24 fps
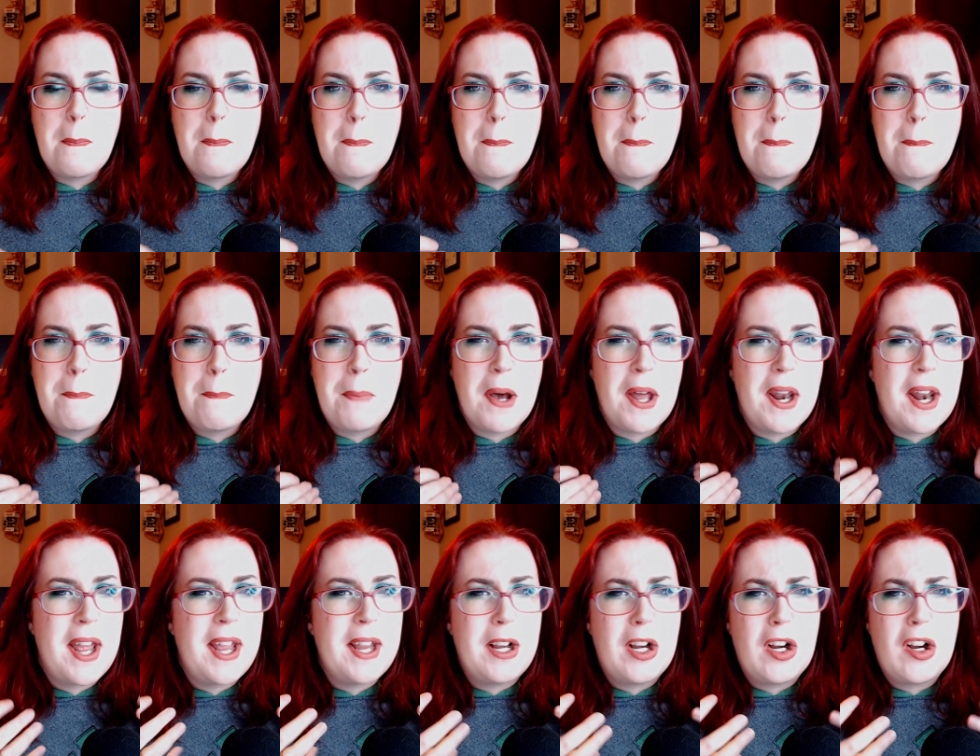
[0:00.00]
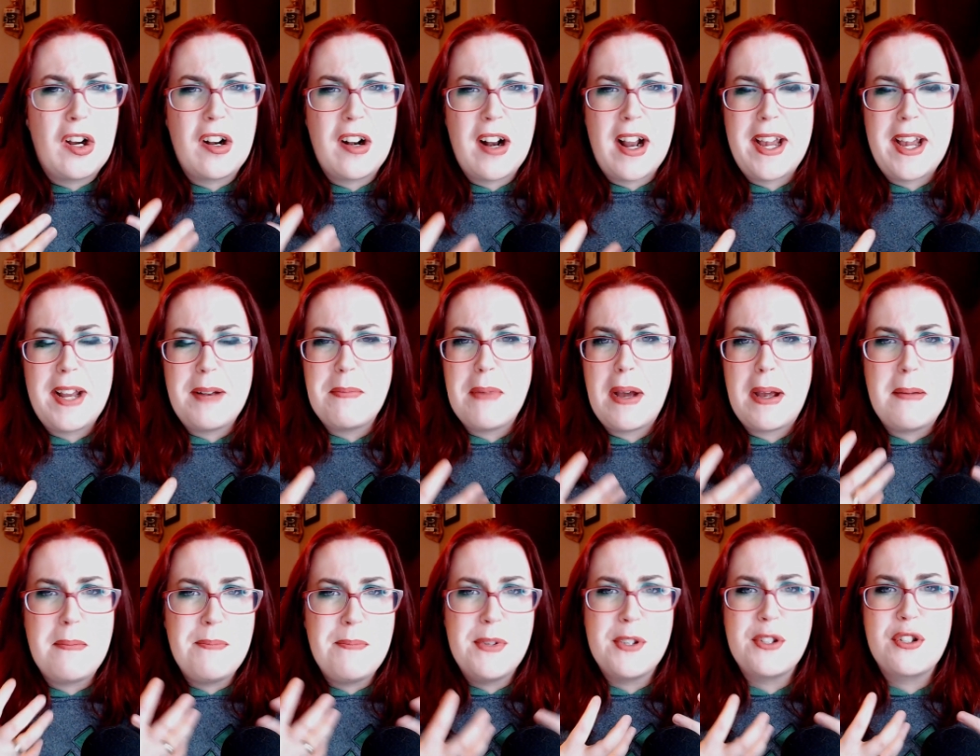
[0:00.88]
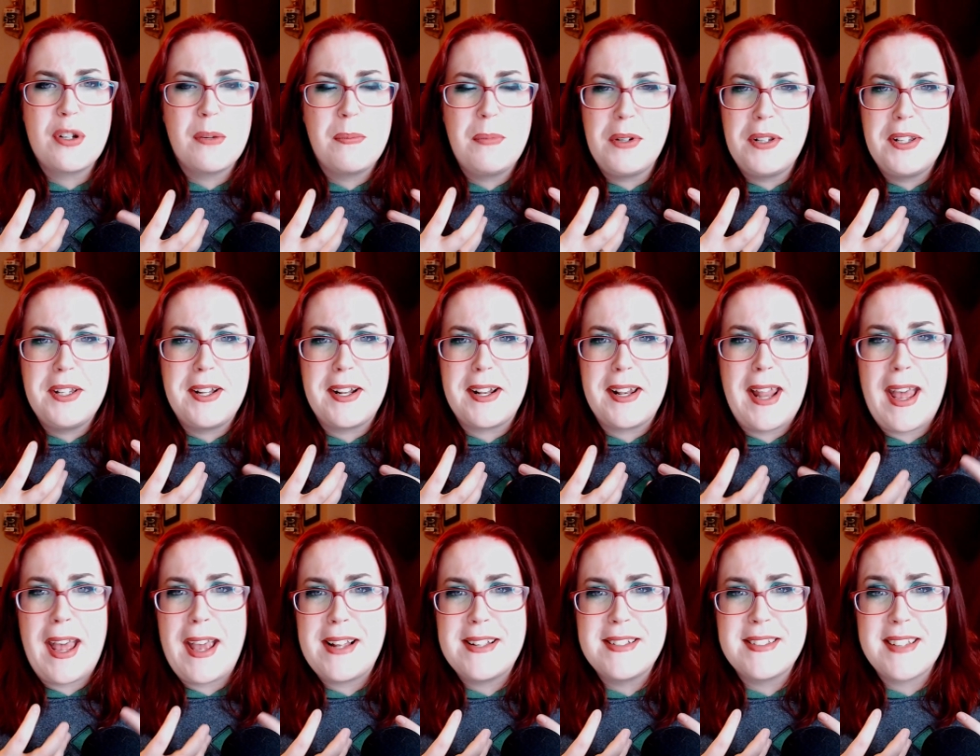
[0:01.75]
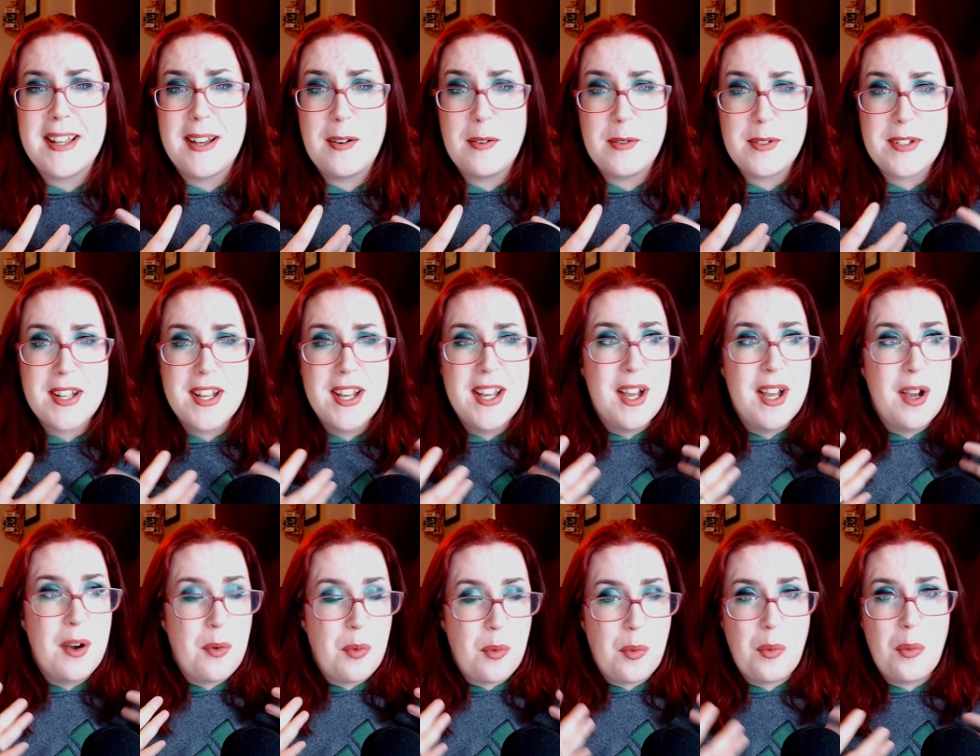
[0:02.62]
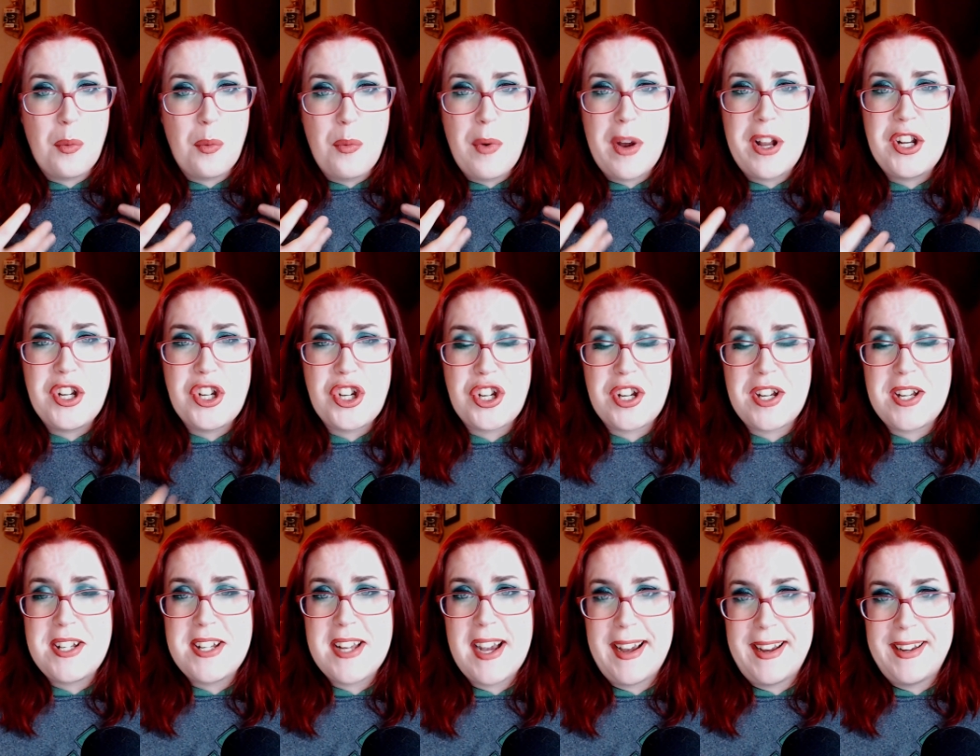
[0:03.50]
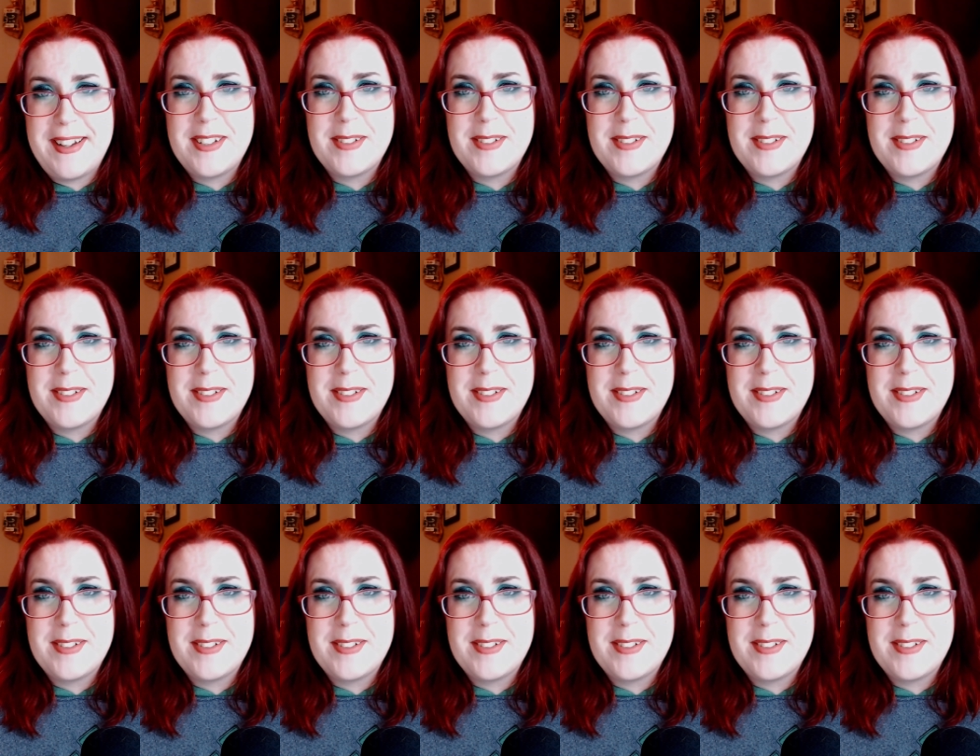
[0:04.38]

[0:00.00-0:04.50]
But I cried my miserable little eyes out when she died.